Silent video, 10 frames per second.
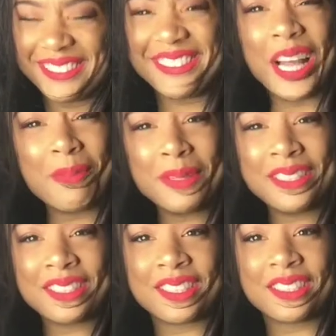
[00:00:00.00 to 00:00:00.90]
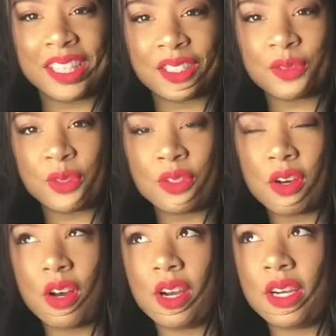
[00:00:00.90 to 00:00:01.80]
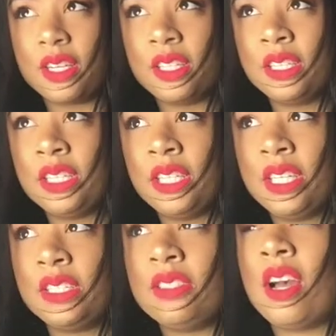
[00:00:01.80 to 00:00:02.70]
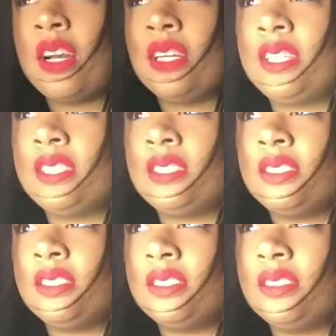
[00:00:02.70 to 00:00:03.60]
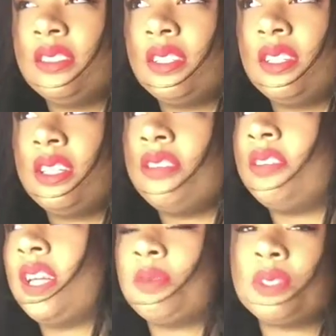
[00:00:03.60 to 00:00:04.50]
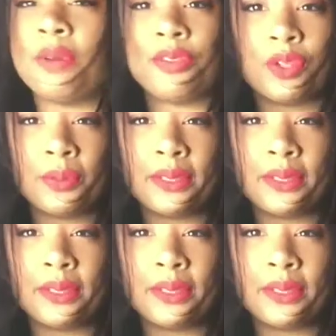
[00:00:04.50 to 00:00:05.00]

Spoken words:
not being successful or not living up to my full